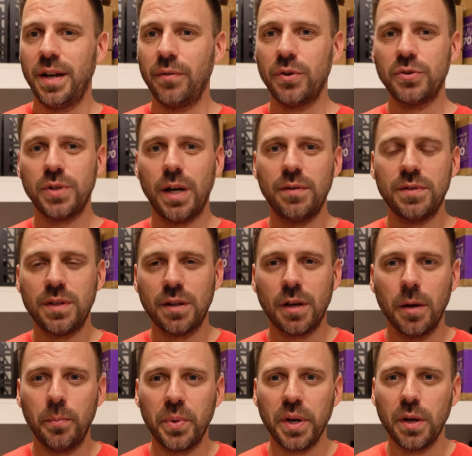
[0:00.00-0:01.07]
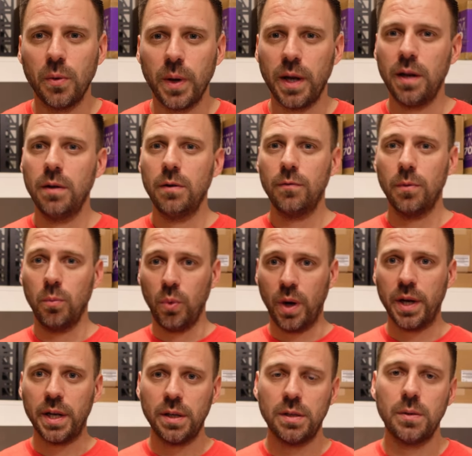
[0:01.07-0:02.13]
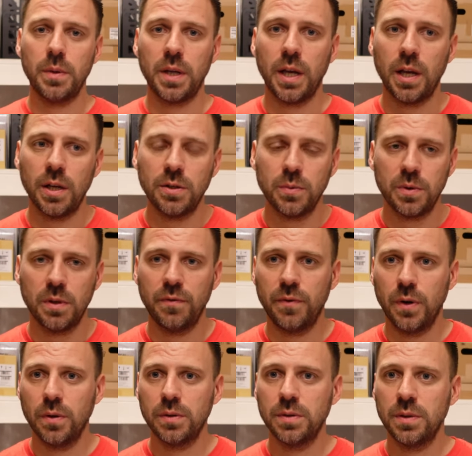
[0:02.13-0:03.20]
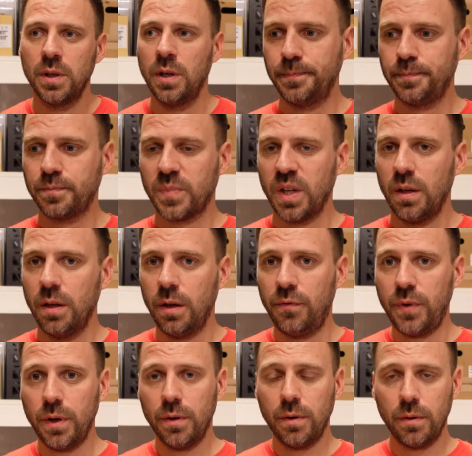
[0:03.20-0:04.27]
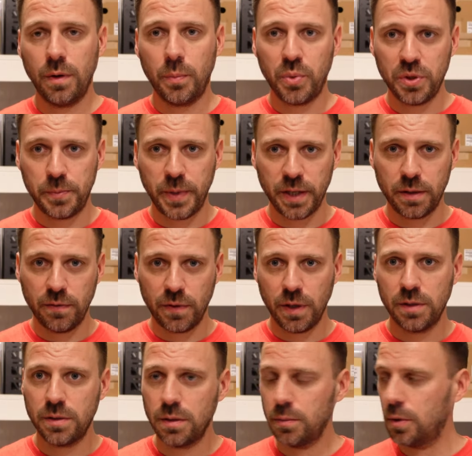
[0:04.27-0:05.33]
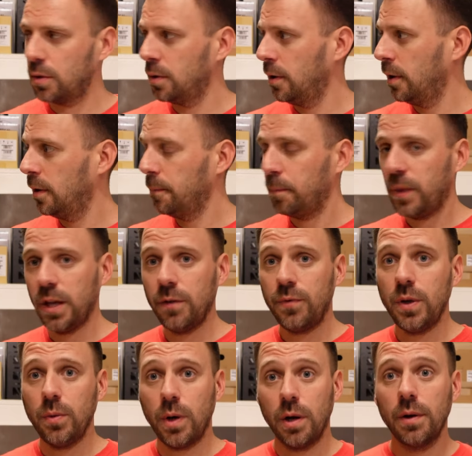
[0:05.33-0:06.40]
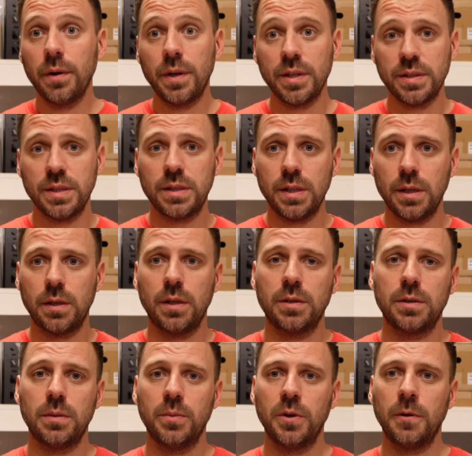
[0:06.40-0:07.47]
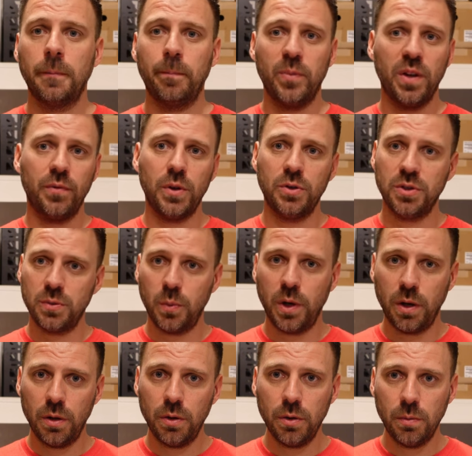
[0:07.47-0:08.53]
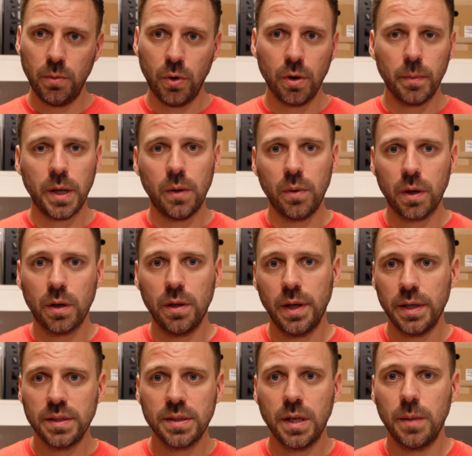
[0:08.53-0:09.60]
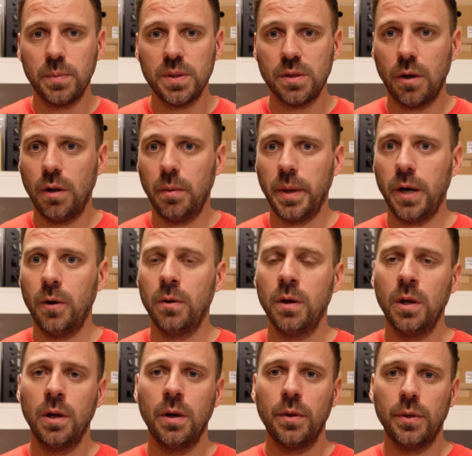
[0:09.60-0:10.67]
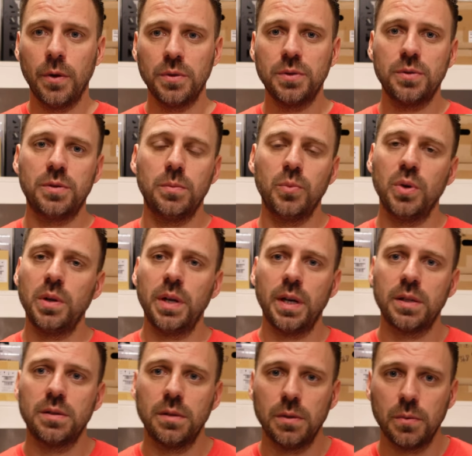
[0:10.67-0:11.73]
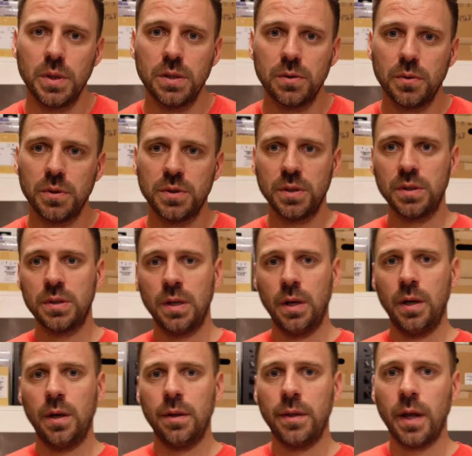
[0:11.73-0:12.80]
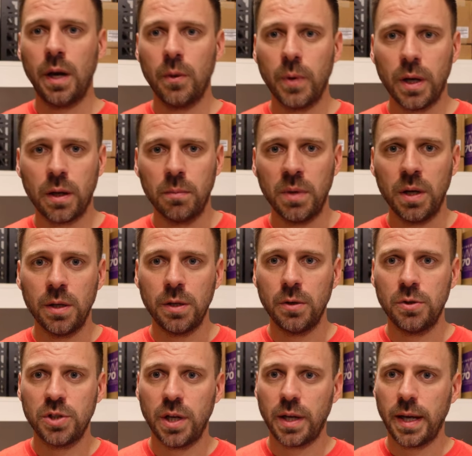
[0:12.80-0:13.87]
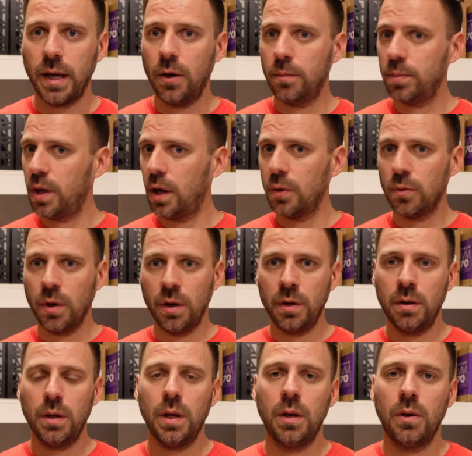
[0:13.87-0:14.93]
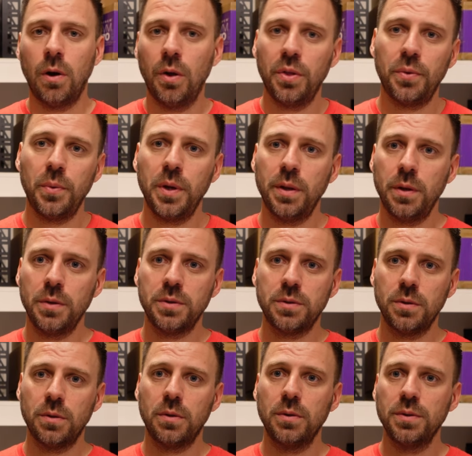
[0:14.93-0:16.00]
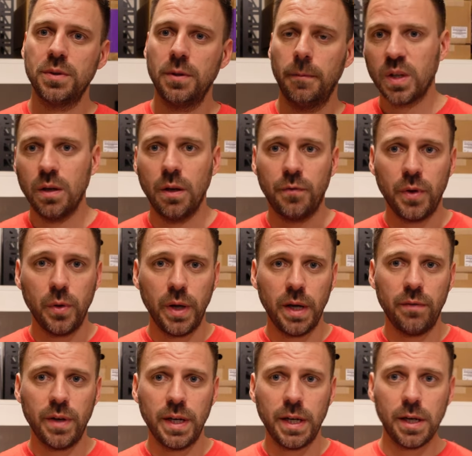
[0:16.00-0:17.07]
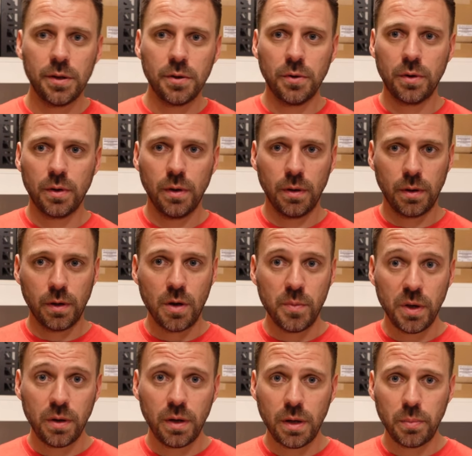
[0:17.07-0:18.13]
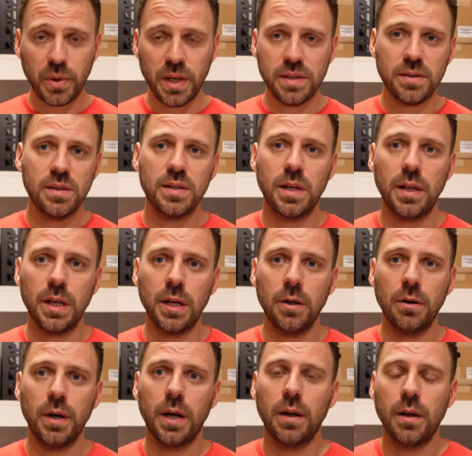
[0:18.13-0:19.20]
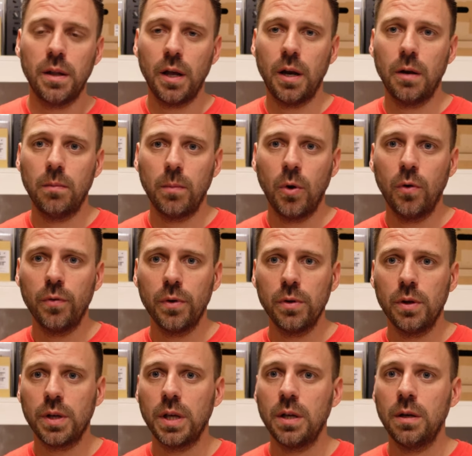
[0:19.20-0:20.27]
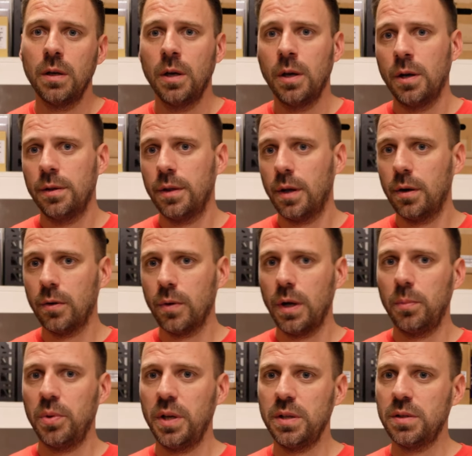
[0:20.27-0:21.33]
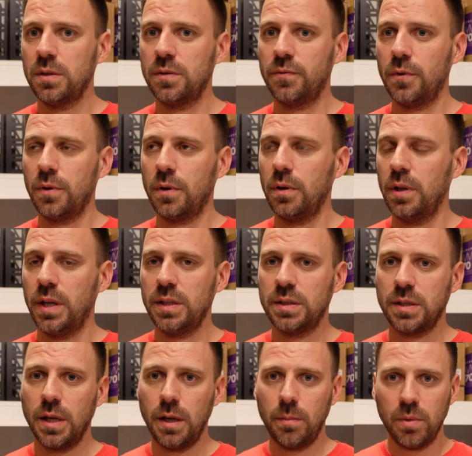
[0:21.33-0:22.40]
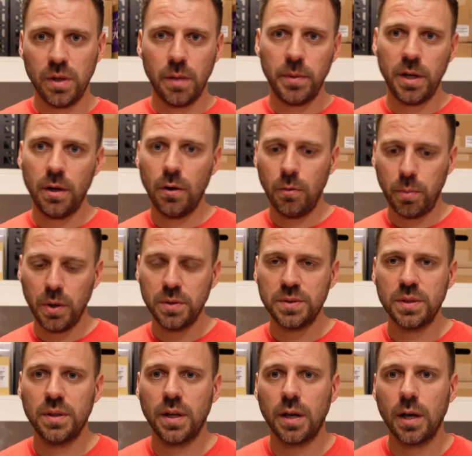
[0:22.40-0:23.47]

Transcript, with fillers: never drives the company away from wanting to engage with the folks if you're a prospective customer, if you are an existing customer, if you just want to learn more about what Kaleidescape is all about, those are some really excellent resources that I recommend you check out. I run in all three of those circles. If you have any other community places on the internet that I'm overlooking that are great places for Kaleidescape, let me know. Post in the